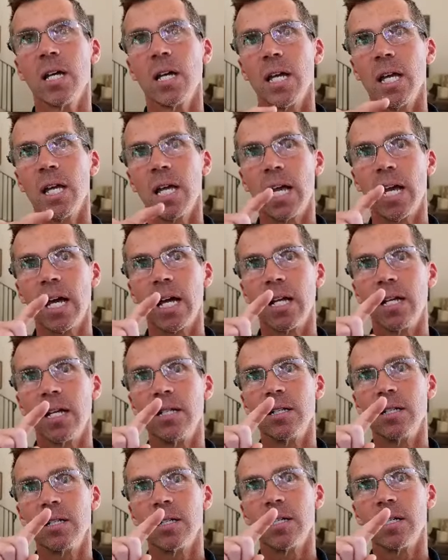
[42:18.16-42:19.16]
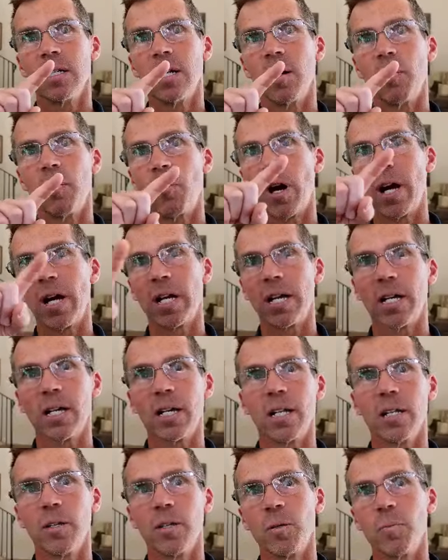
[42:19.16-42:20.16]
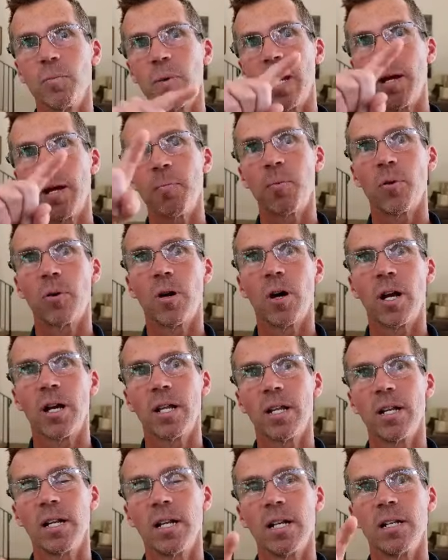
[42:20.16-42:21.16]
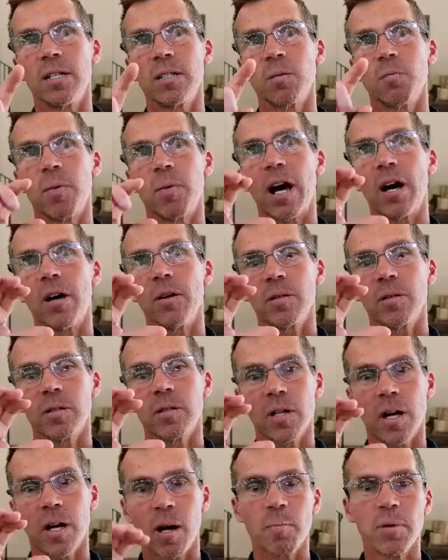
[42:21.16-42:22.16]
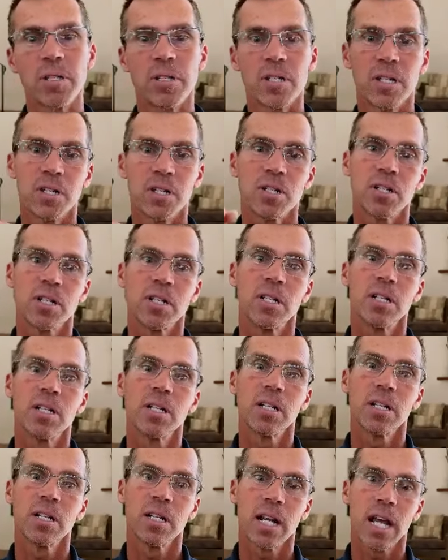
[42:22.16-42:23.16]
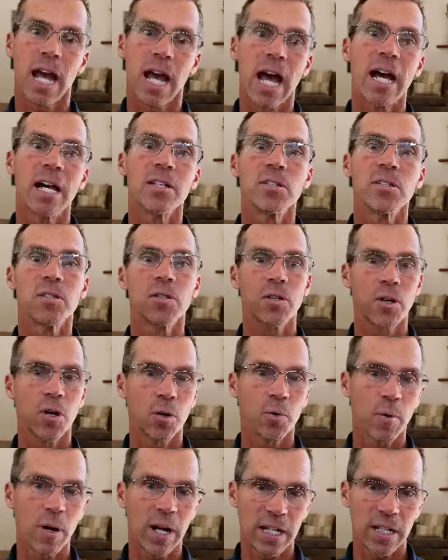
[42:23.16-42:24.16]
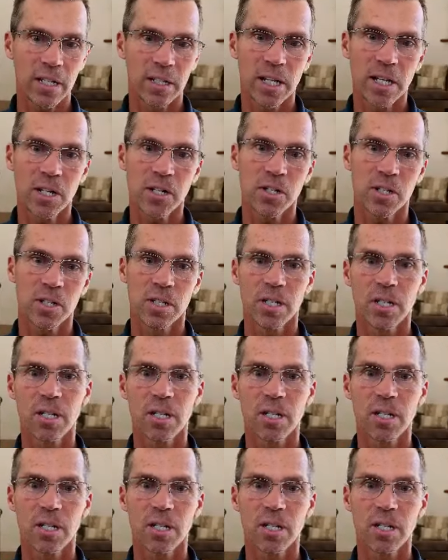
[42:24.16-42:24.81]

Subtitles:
and I'm writing a little paper on it, and it's about competition as co-regulation.